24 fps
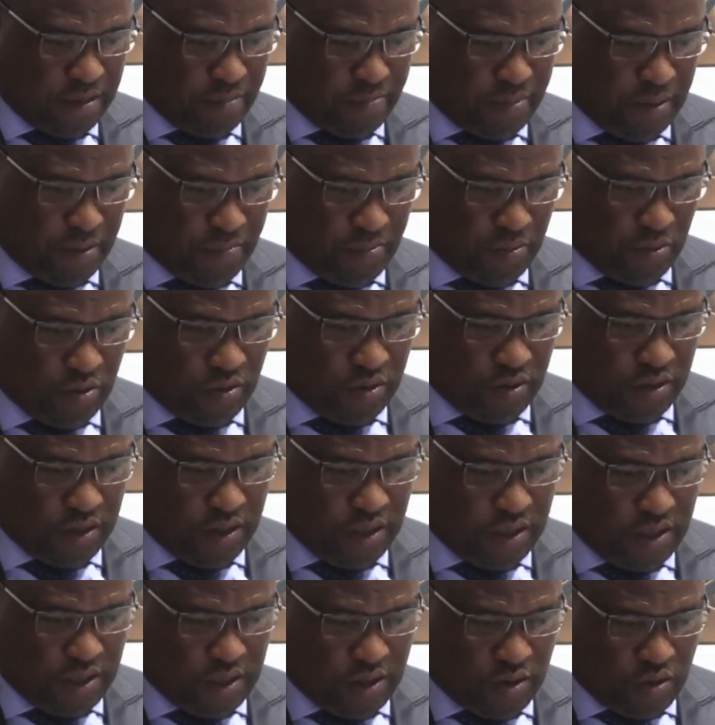people
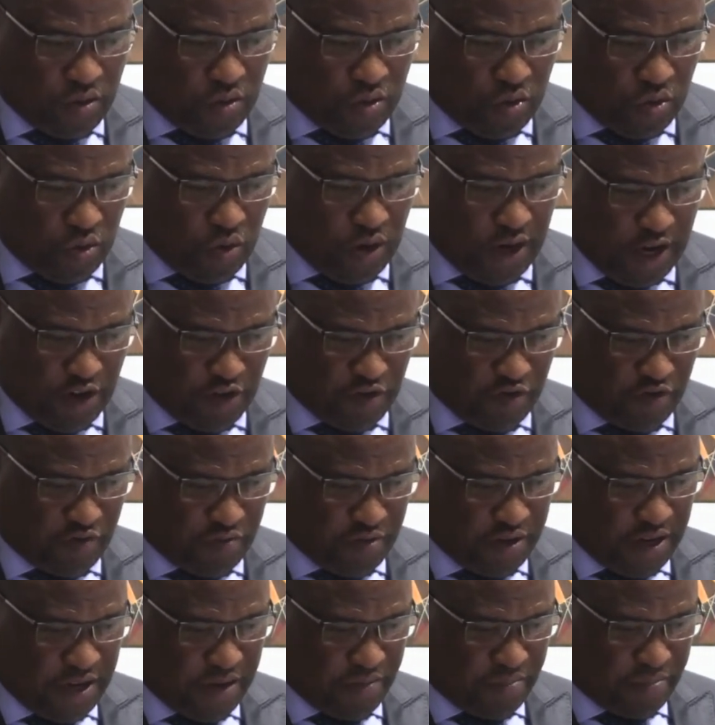who
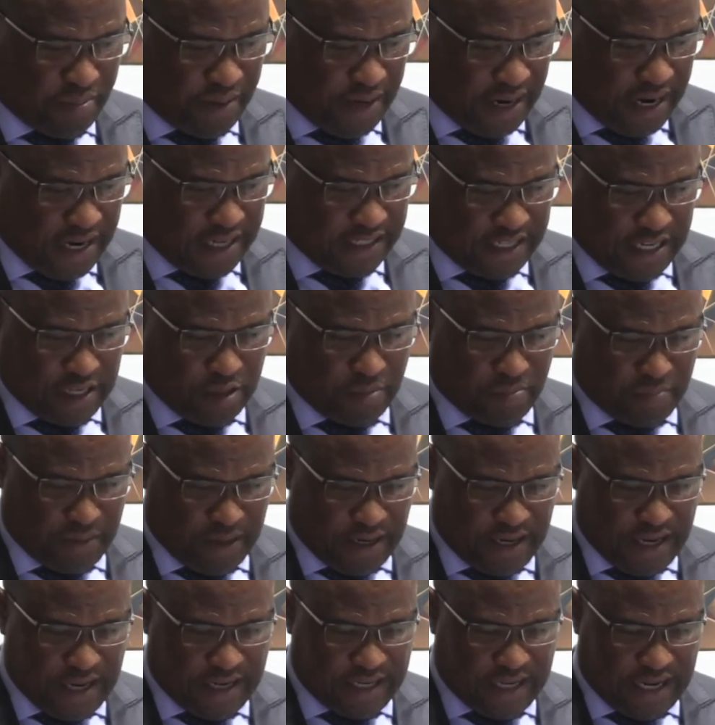have uh, bright and
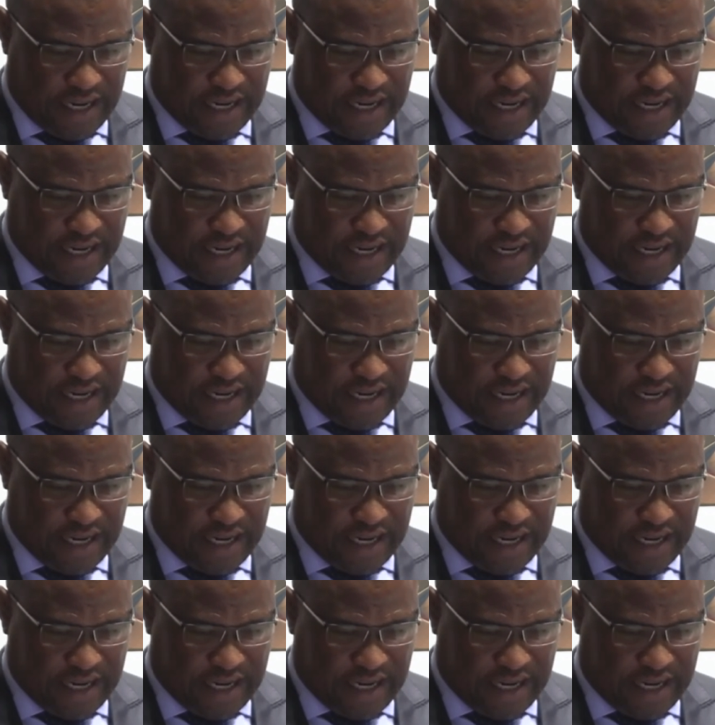brilliant